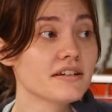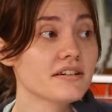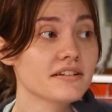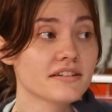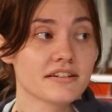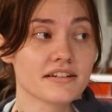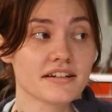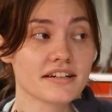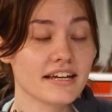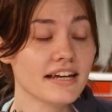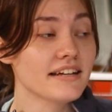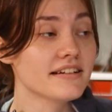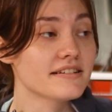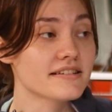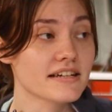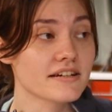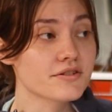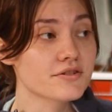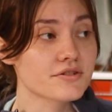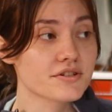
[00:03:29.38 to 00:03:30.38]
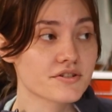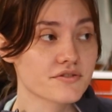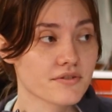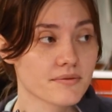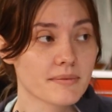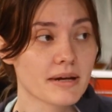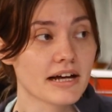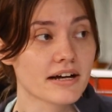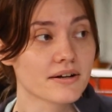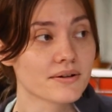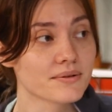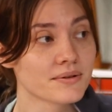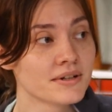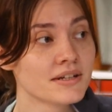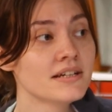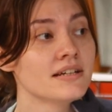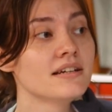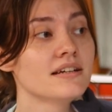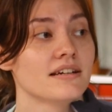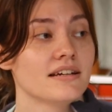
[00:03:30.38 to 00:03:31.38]
again, centuries from now.
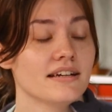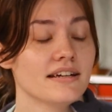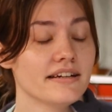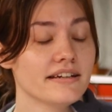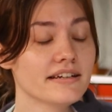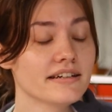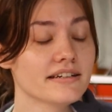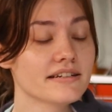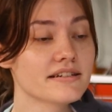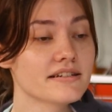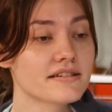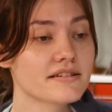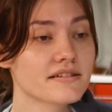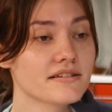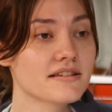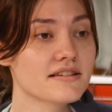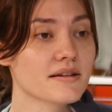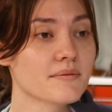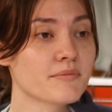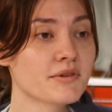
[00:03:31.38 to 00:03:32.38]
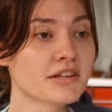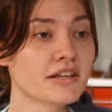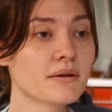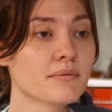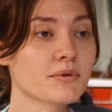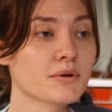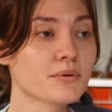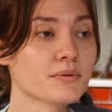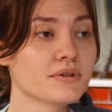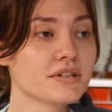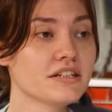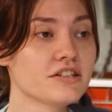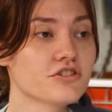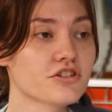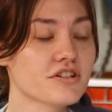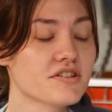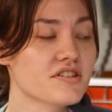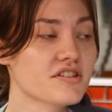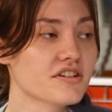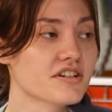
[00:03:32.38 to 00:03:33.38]
And it's something that we're only
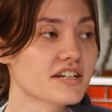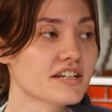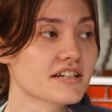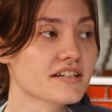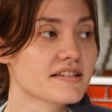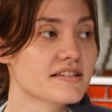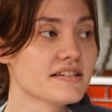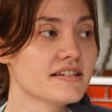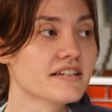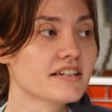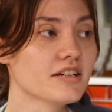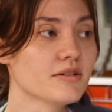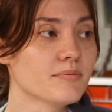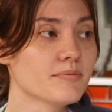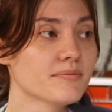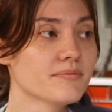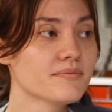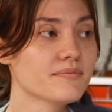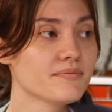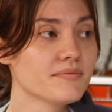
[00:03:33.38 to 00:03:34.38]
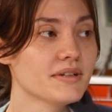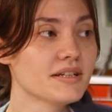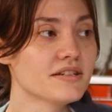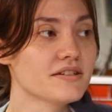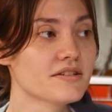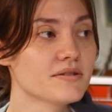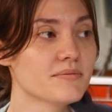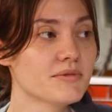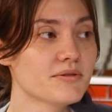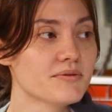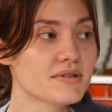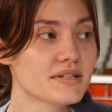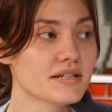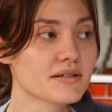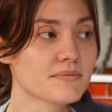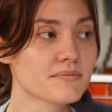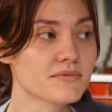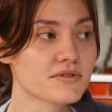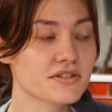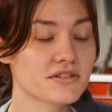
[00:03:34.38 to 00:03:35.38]
just starting to see come into
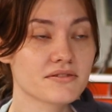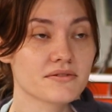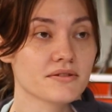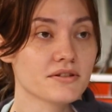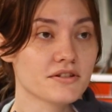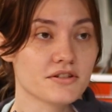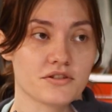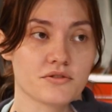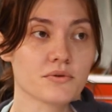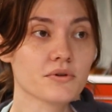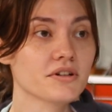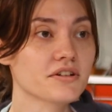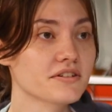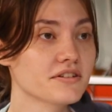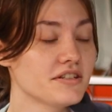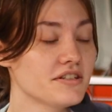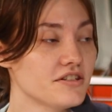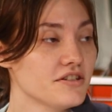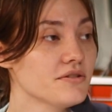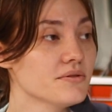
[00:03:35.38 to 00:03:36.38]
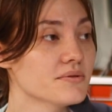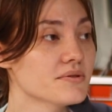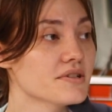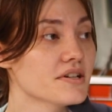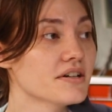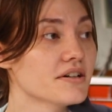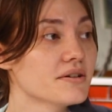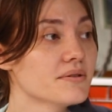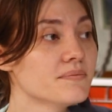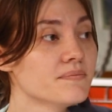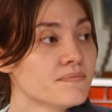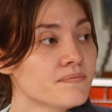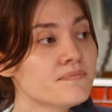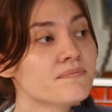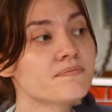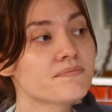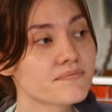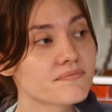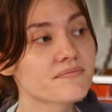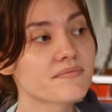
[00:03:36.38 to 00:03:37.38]
museums historically too, so
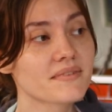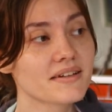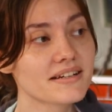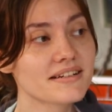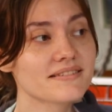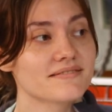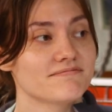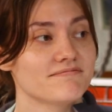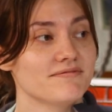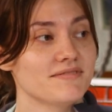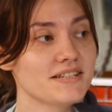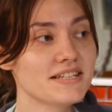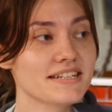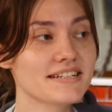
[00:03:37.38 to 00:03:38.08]
it's